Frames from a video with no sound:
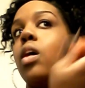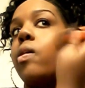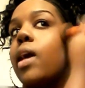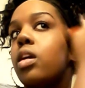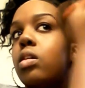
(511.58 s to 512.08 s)

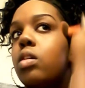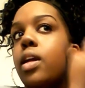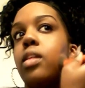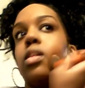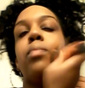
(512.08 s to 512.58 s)
Okay,
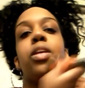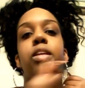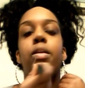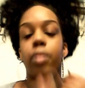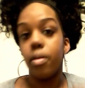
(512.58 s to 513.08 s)
I didn't like blend
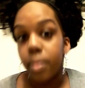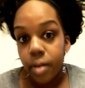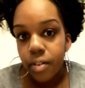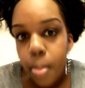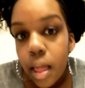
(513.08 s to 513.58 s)
it that well, but
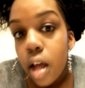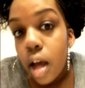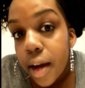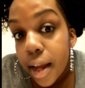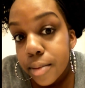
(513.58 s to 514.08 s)
whatever.
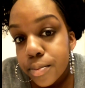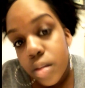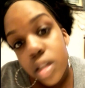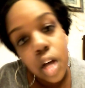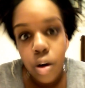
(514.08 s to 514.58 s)
Okay,
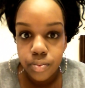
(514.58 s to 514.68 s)
so